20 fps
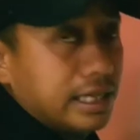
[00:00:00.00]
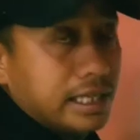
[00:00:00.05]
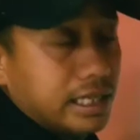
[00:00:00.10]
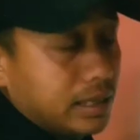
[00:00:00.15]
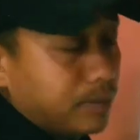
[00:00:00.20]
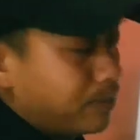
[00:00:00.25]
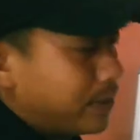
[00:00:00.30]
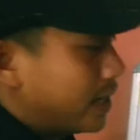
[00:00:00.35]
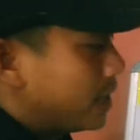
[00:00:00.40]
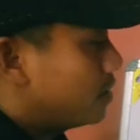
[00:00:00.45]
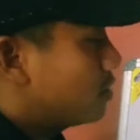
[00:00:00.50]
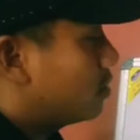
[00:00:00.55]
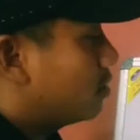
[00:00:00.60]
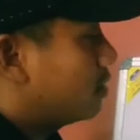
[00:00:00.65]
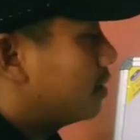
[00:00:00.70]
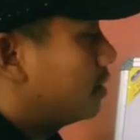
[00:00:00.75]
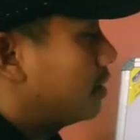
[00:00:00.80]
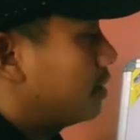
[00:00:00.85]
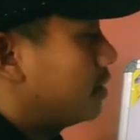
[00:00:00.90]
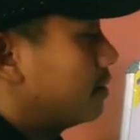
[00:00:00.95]
it depends
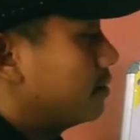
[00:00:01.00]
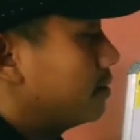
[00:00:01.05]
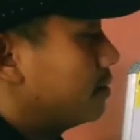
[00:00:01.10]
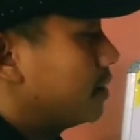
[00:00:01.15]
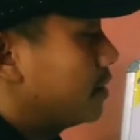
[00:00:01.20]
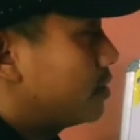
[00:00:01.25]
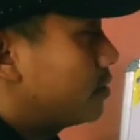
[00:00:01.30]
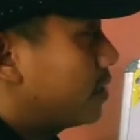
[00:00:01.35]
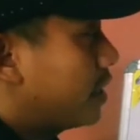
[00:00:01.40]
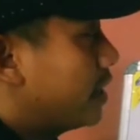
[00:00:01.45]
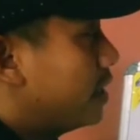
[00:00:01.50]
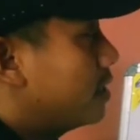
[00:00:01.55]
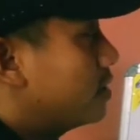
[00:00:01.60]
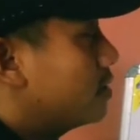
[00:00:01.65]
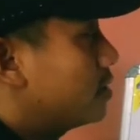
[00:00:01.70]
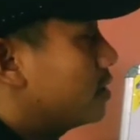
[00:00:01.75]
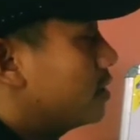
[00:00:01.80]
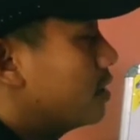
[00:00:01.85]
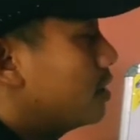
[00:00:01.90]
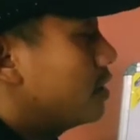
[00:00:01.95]
on the
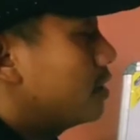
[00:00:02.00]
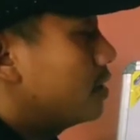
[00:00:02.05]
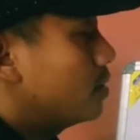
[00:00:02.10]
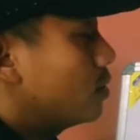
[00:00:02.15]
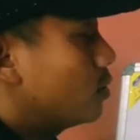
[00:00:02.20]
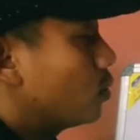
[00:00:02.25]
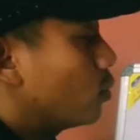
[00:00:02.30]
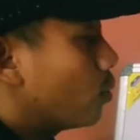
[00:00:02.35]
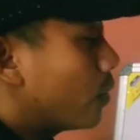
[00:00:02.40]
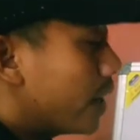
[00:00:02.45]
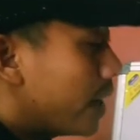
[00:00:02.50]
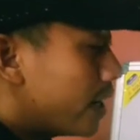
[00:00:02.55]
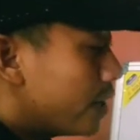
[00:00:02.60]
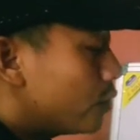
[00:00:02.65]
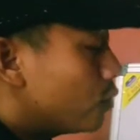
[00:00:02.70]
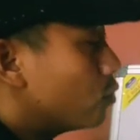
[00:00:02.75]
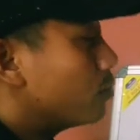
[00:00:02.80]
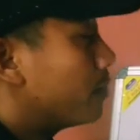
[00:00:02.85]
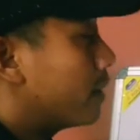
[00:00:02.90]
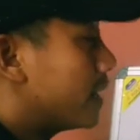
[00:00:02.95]
distance where
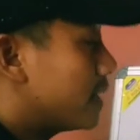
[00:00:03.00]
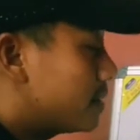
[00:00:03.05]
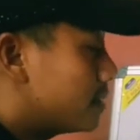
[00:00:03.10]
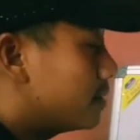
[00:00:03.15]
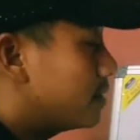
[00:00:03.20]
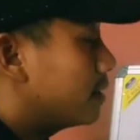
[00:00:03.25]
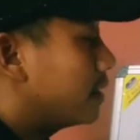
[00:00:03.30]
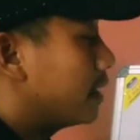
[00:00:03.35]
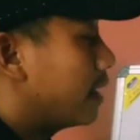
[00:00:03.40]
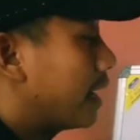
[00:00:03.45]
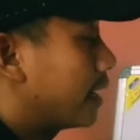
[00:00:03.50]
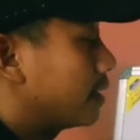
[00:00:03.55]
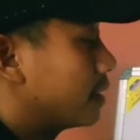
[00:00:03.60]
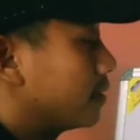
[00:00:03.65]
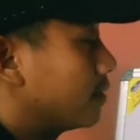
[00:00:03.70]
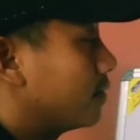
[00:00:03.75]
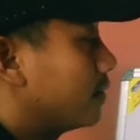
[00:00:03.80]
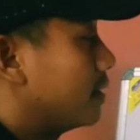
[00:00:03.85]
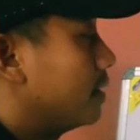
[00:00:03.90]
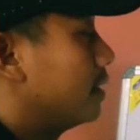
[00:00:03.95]
you measure the
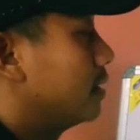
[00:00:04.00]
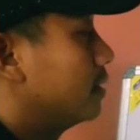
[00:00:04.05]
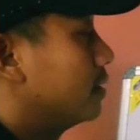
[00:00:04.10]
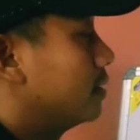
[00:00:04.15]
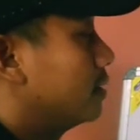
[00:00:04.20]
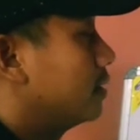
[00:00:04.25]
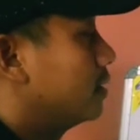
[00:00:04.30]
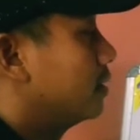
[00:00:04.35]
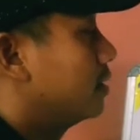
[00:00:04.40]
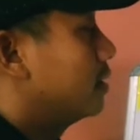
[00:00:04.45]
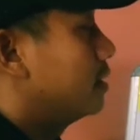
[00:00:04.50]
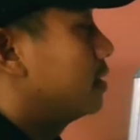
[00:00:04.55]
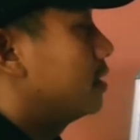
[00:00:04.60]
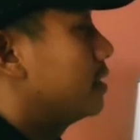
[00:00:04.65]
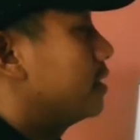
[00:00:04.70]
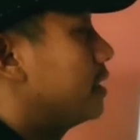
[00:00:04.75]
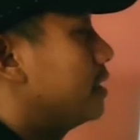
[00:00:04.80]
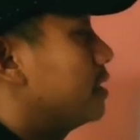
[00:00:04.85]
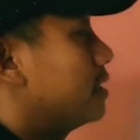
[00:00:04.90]
electric field. It